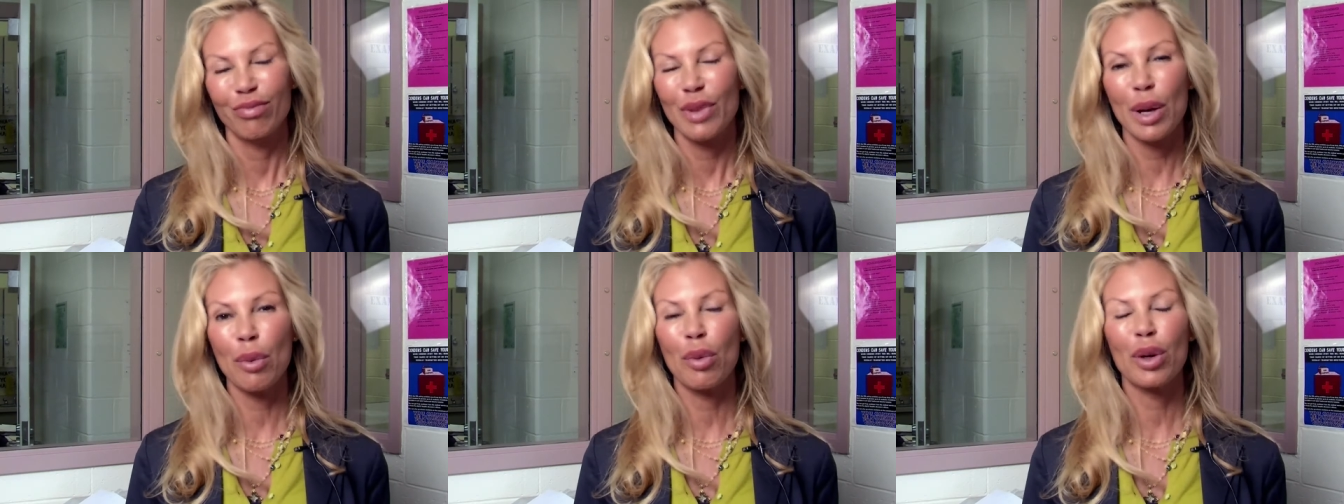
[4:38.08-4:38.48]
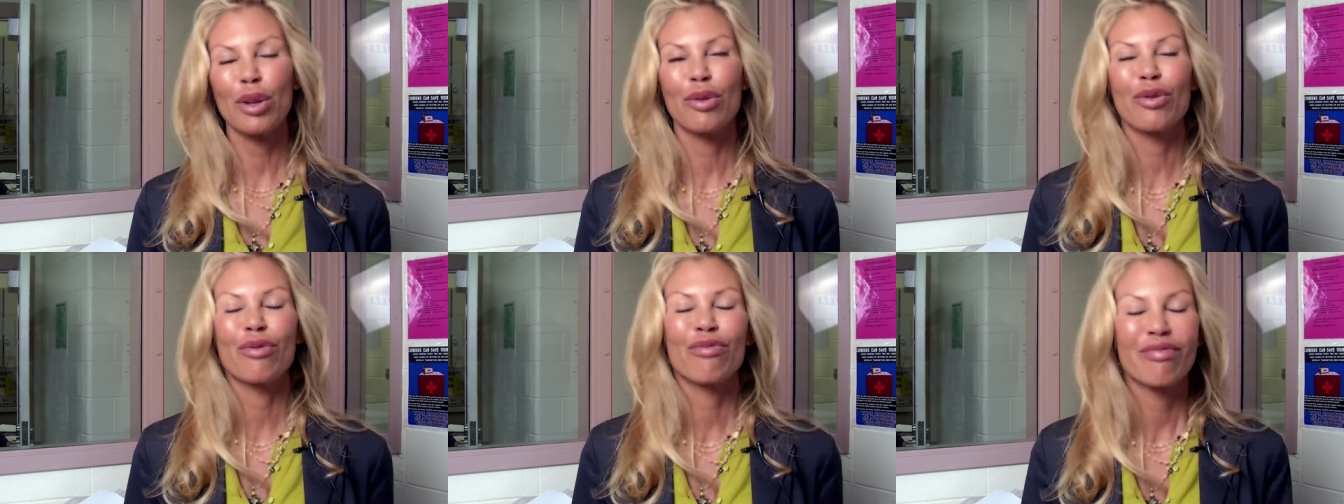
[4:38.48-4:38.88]
it would
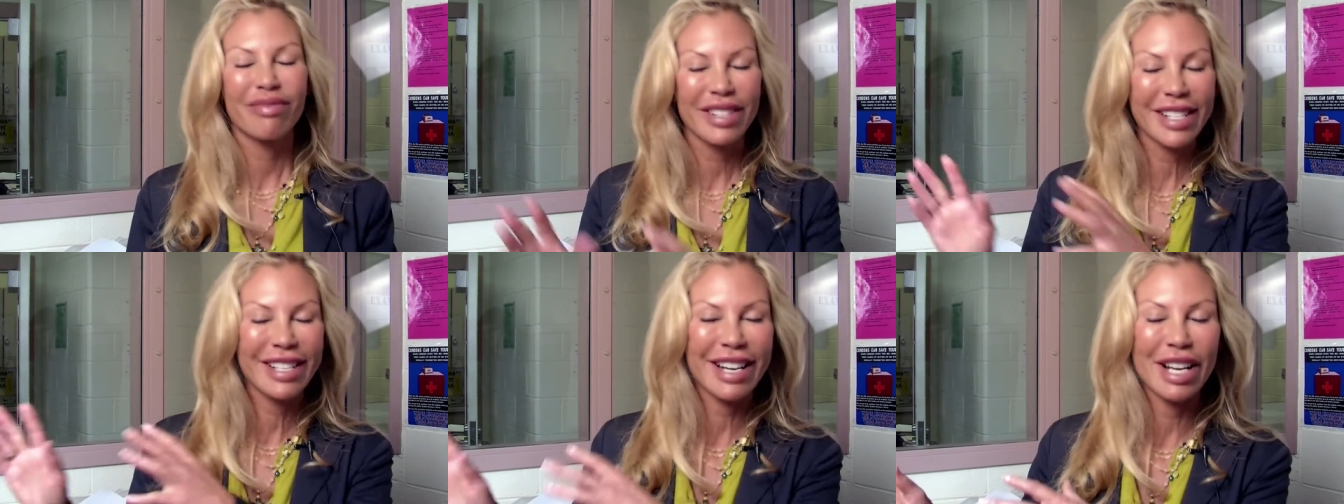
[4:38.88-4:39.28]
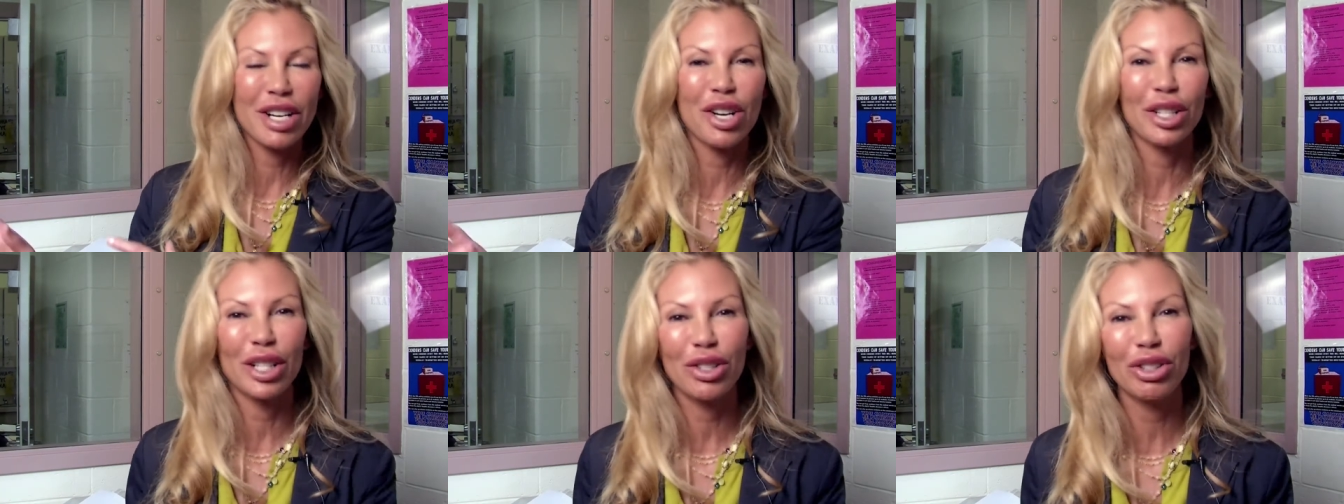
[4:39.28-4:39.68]
have stayed
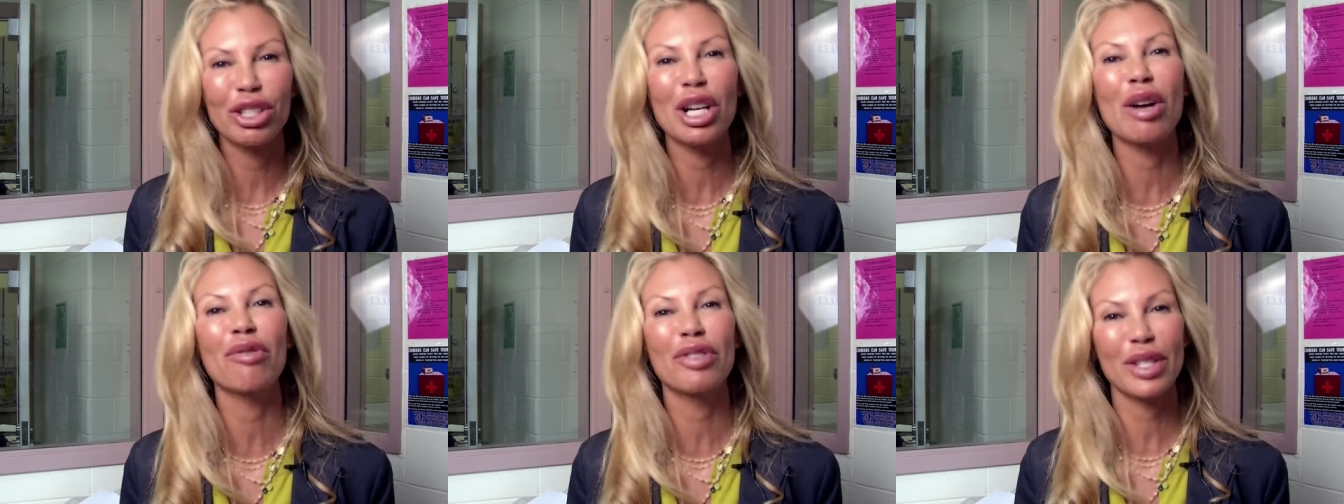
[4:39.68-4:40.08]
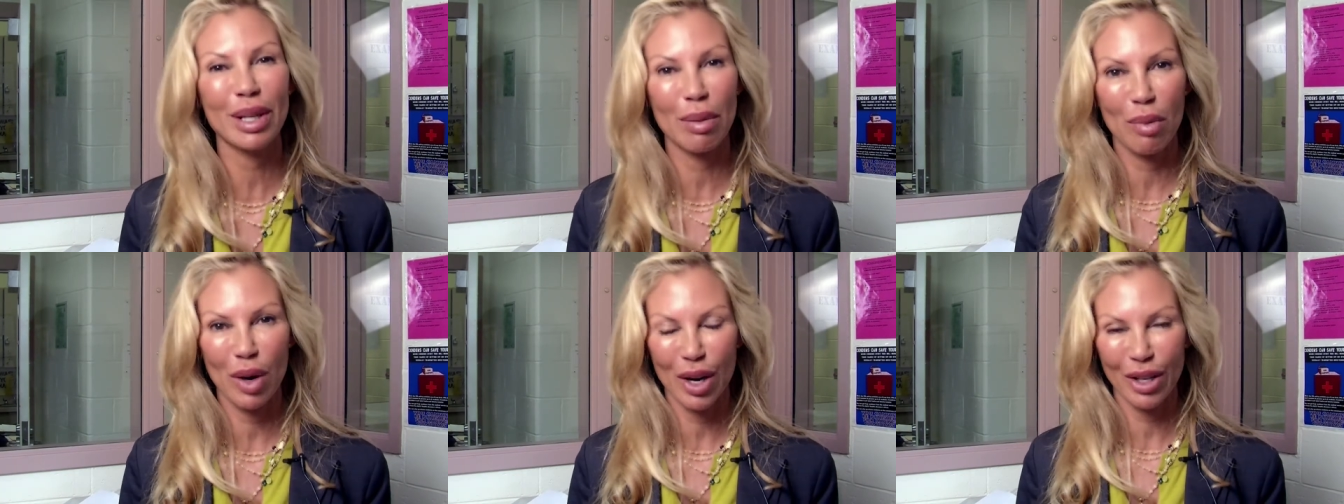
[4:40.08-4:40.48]
on a shelf
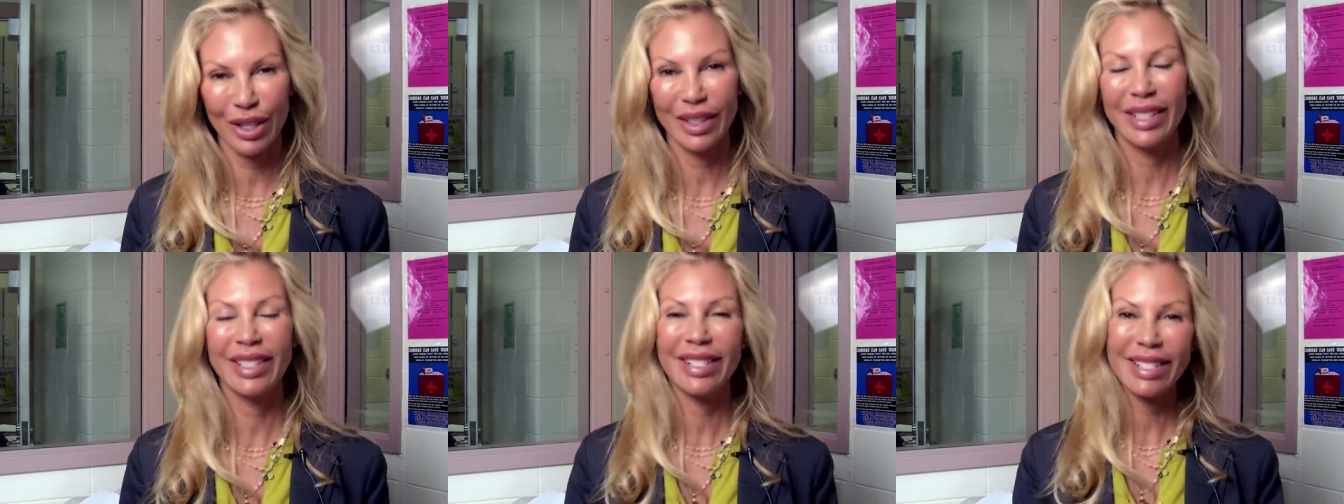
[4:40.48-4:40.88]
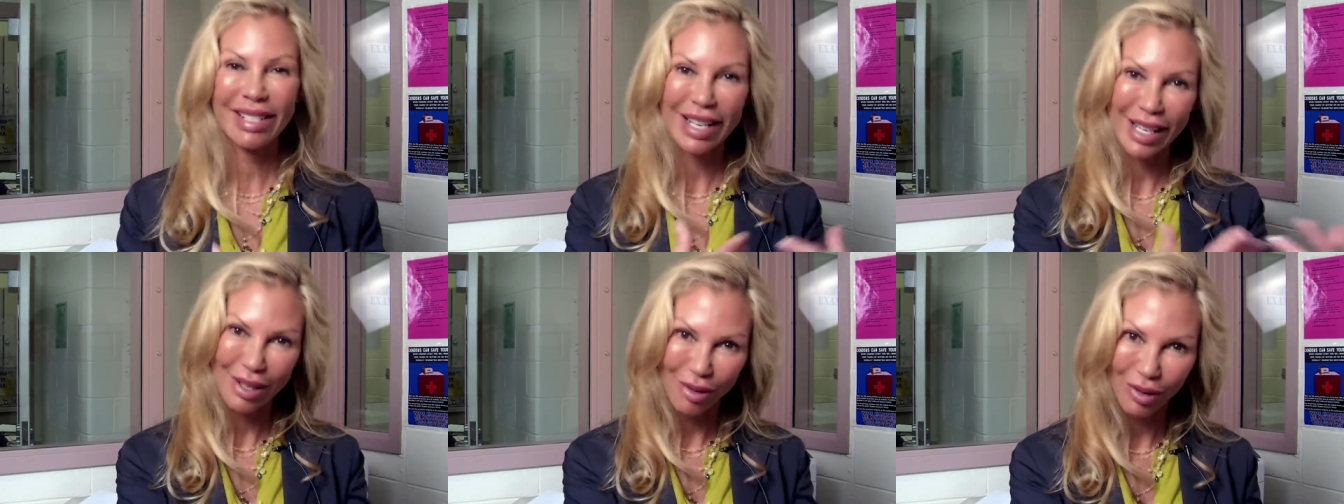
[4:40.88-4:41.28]
somewhere
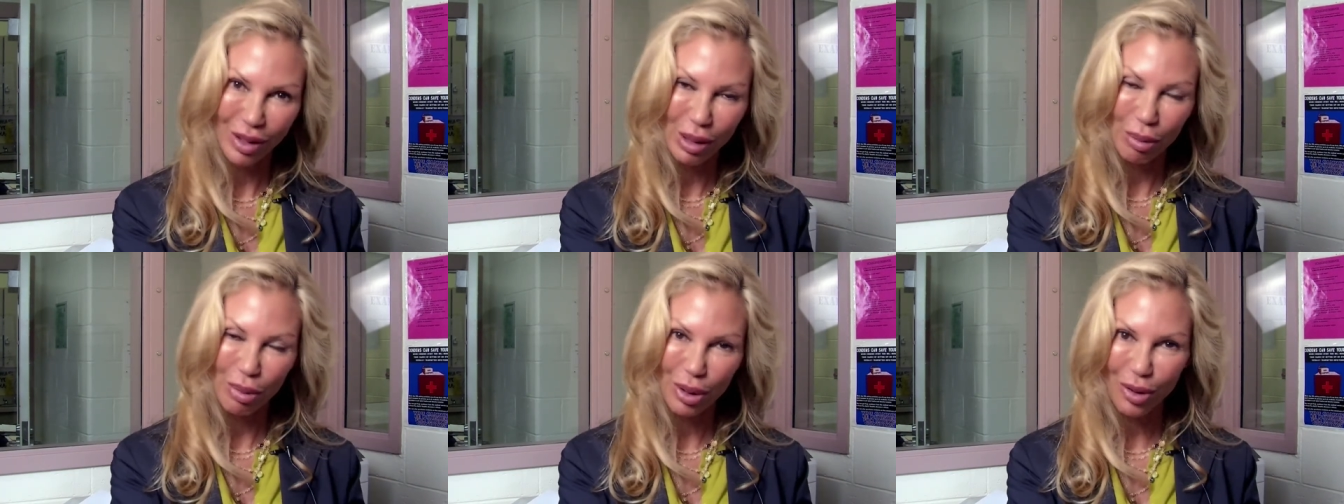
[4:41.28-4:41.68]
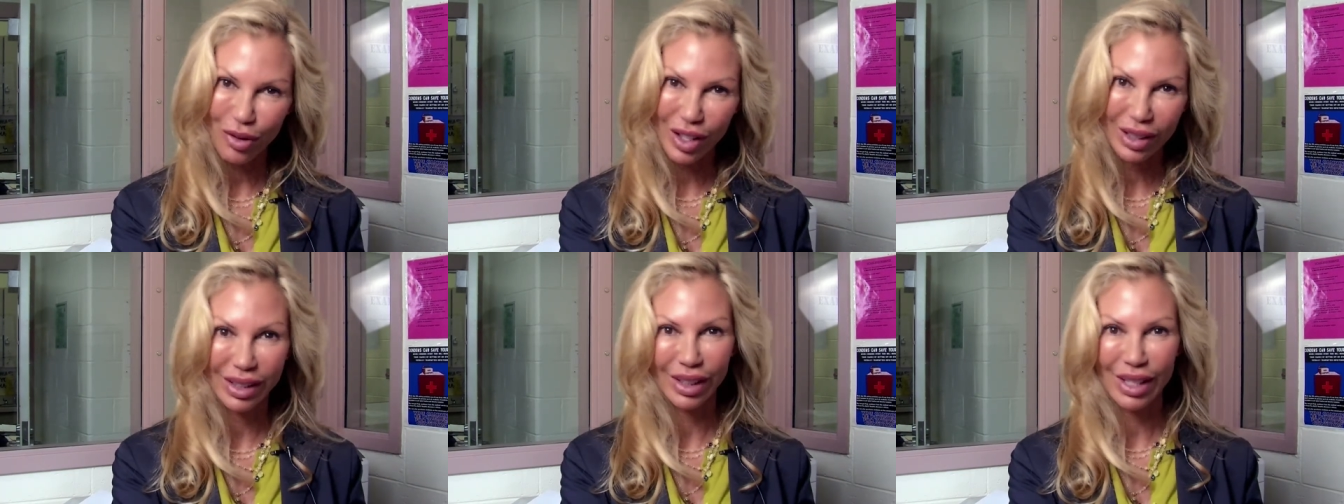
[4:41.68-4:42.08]
instead of
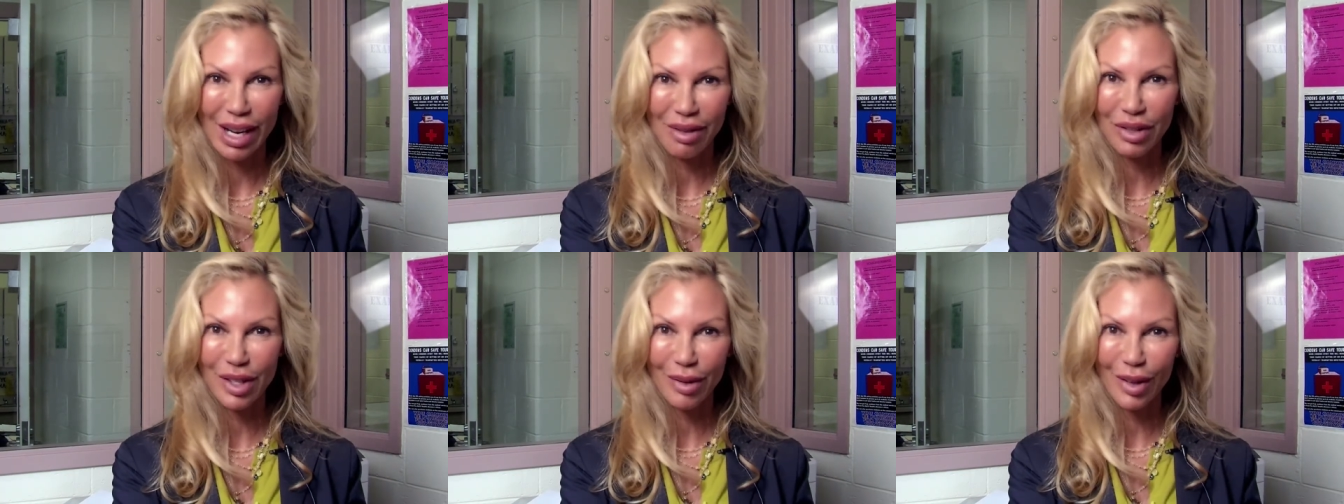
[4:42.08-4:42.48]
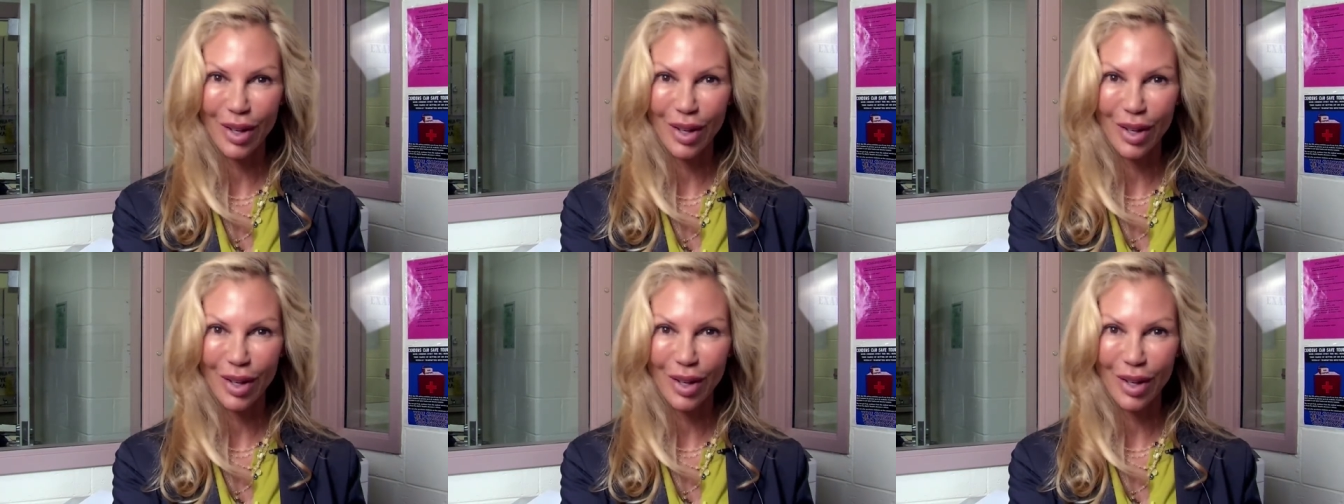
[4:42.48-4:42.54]
improving the lives of